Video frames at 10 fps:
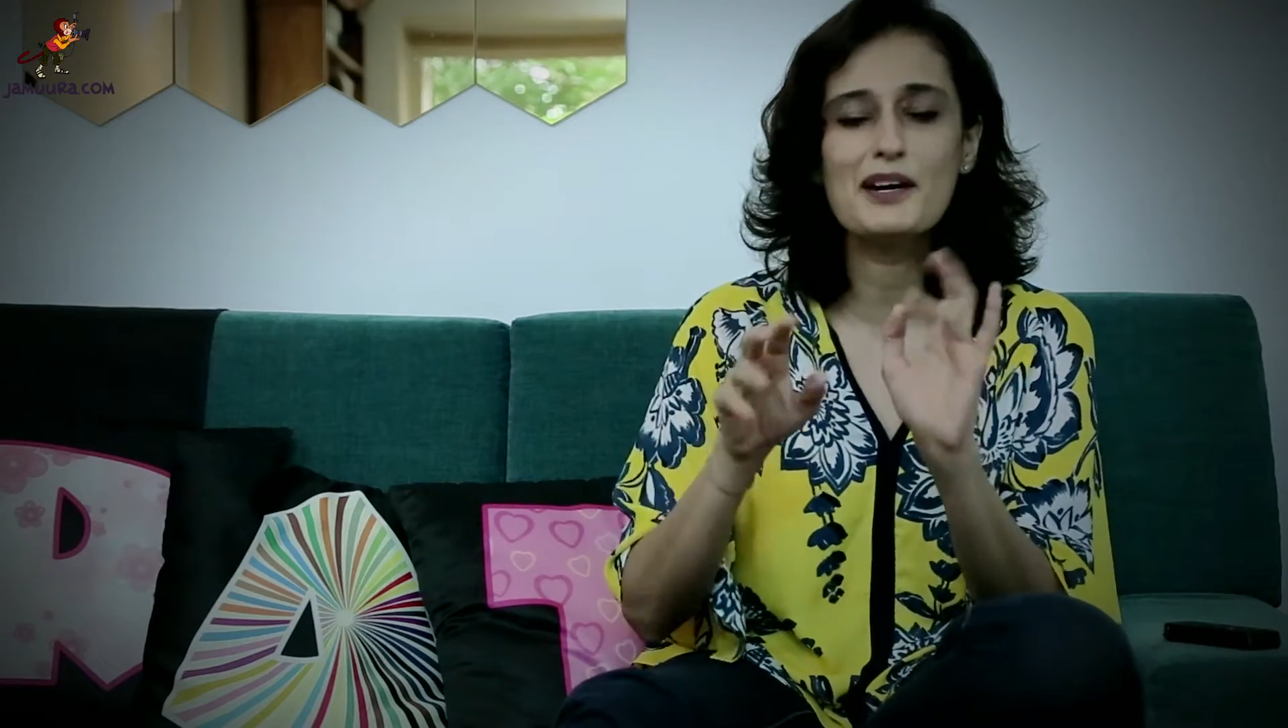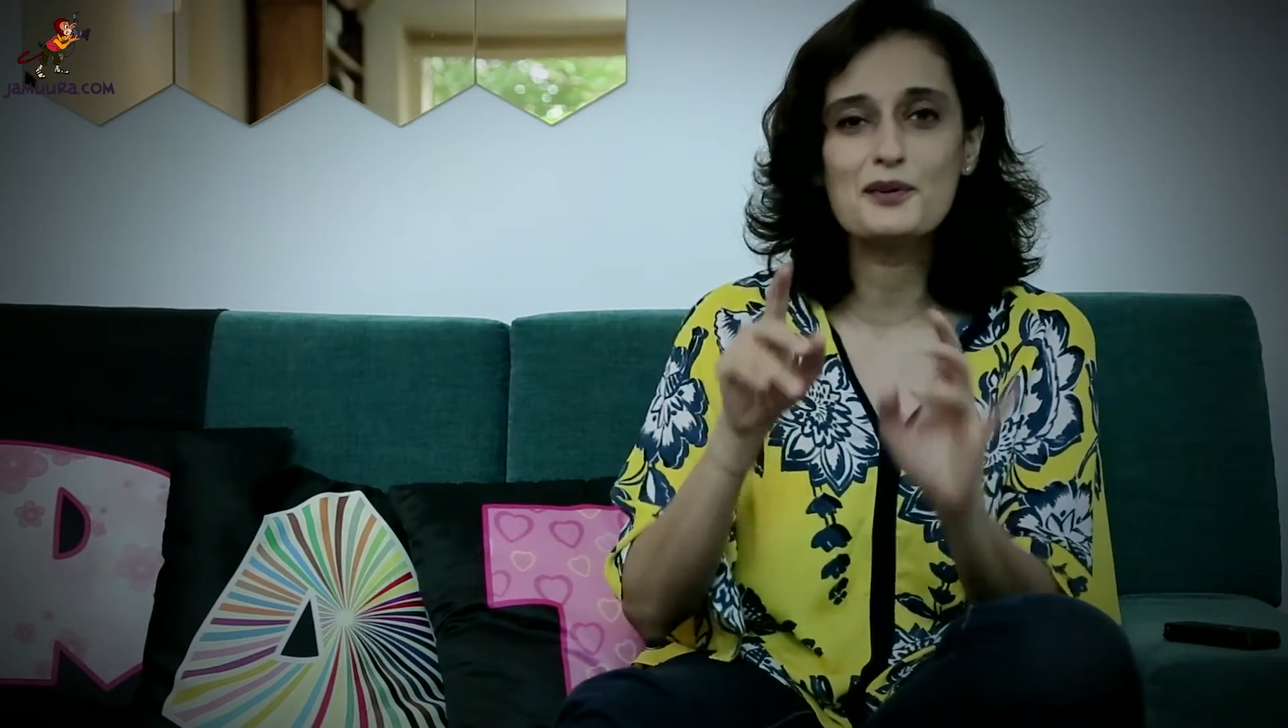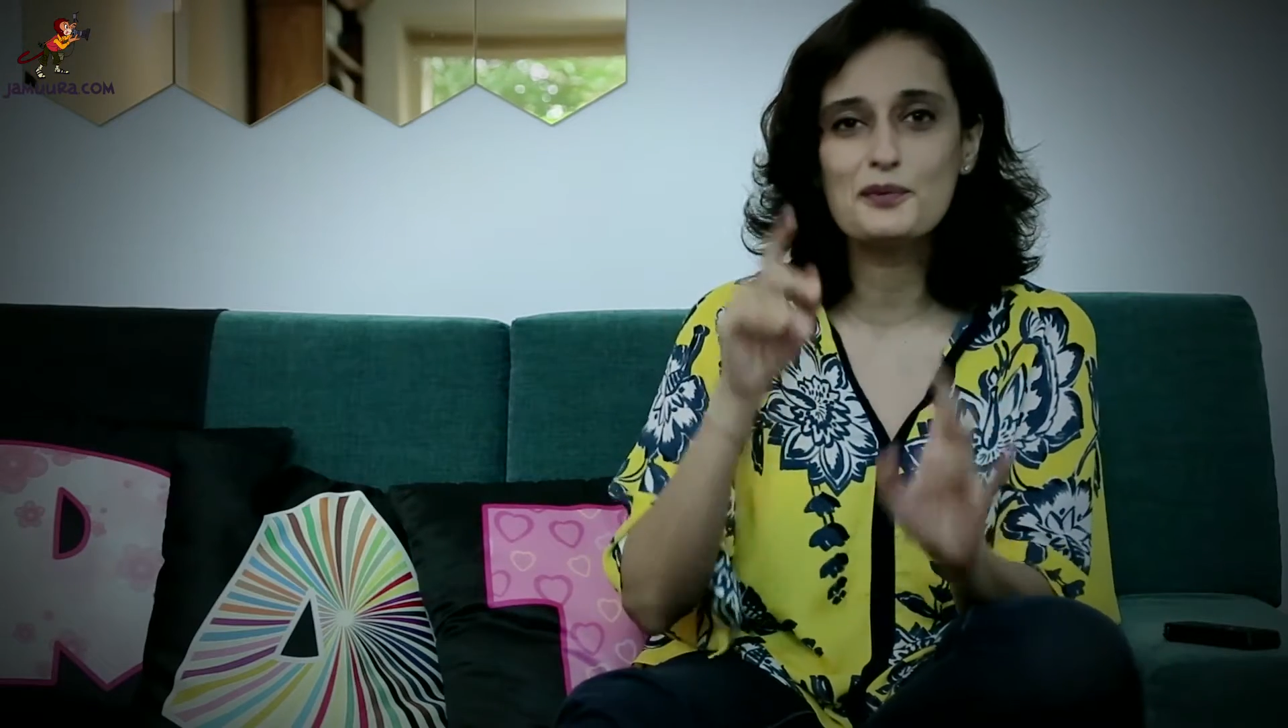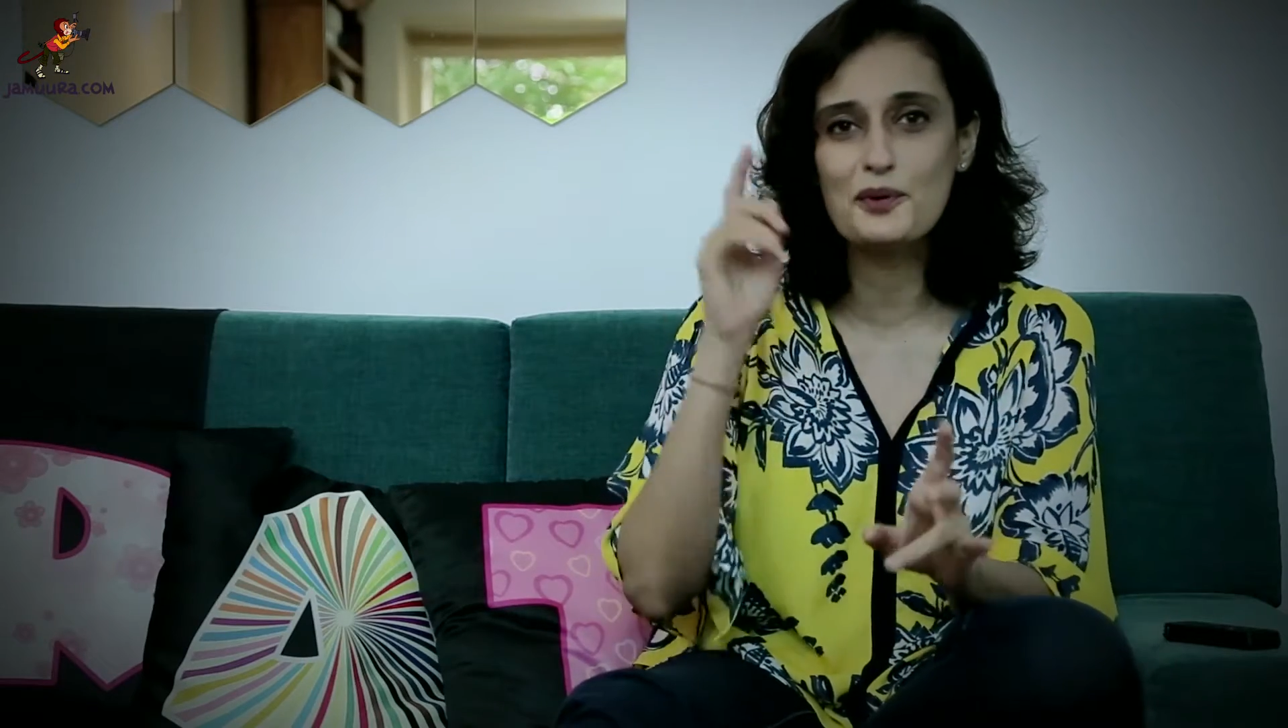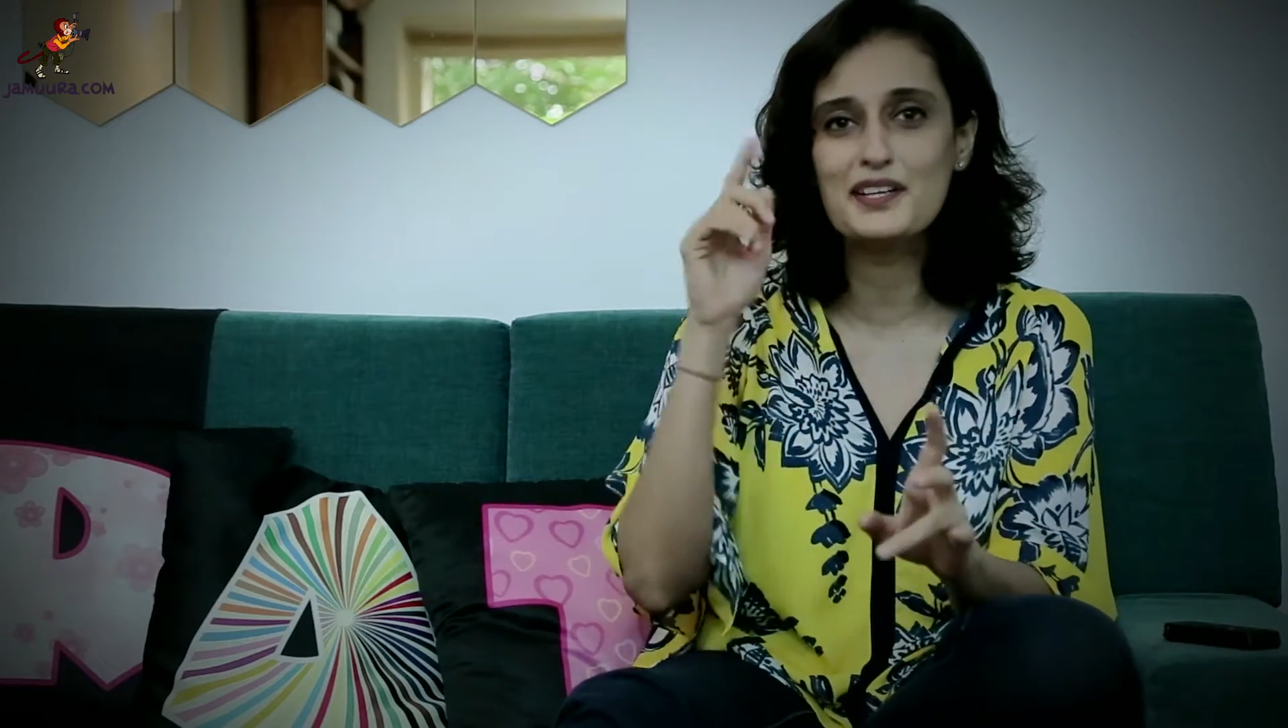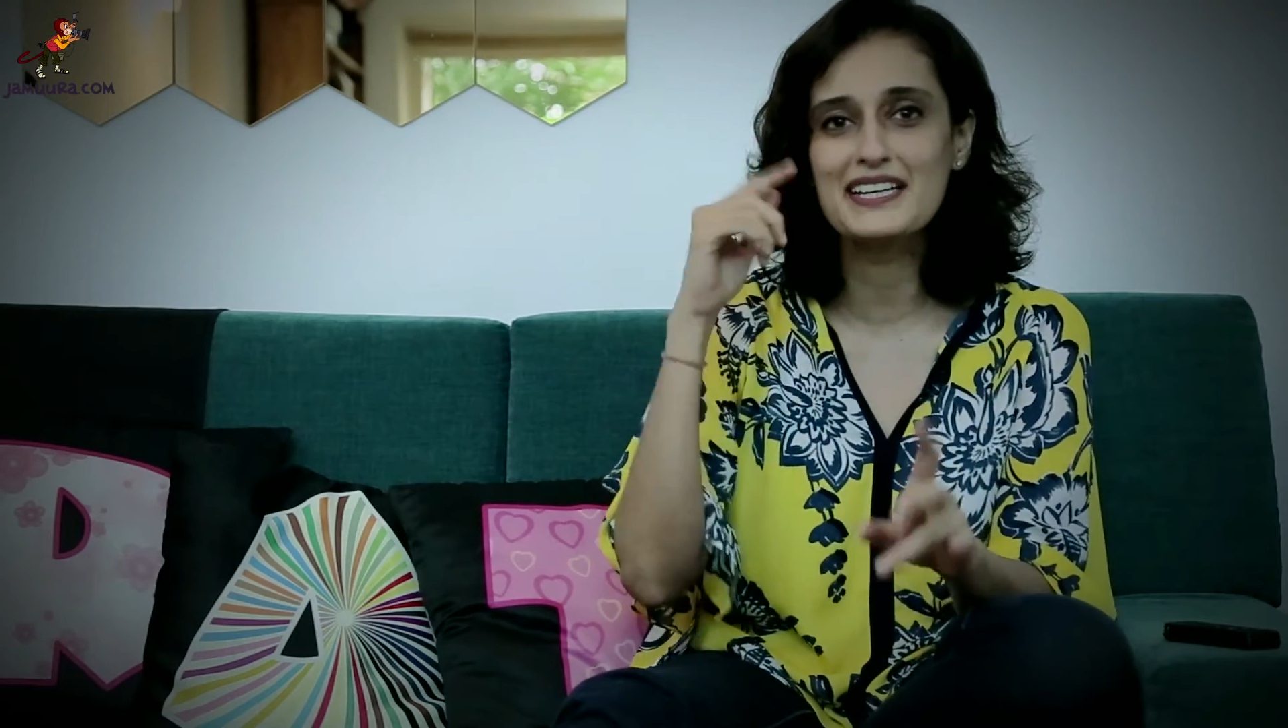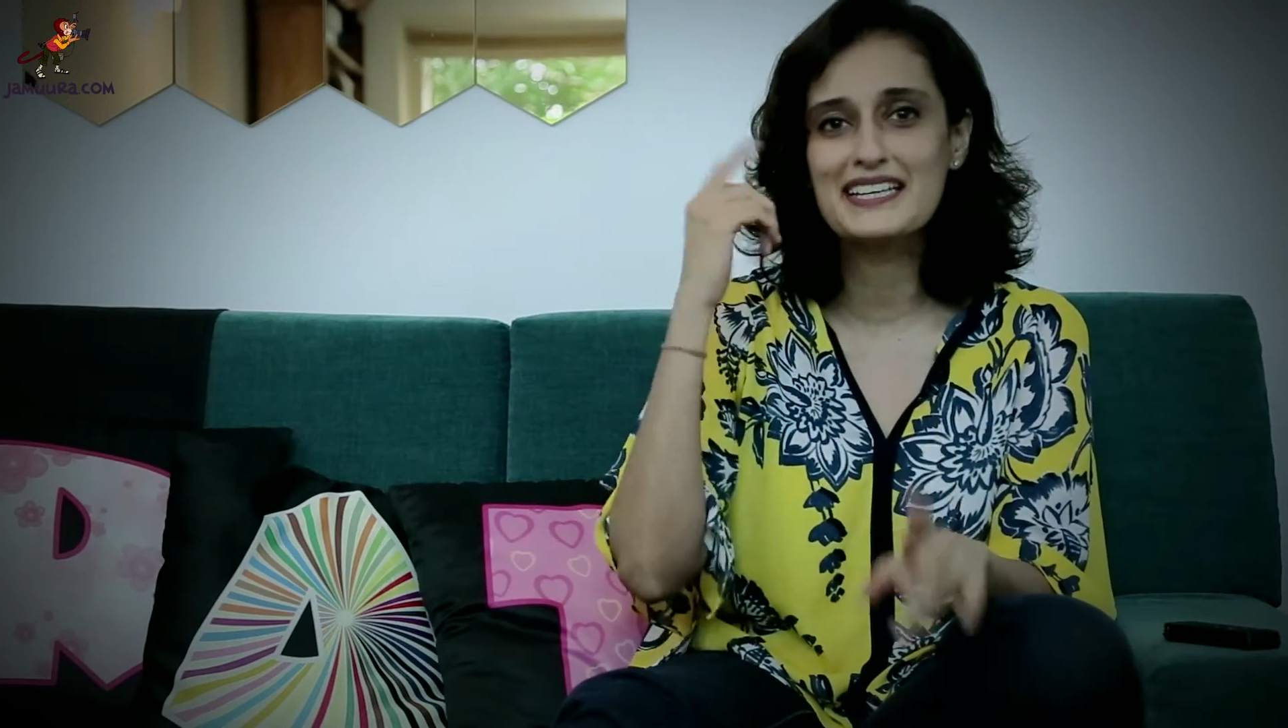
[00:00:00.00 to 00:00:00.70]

out what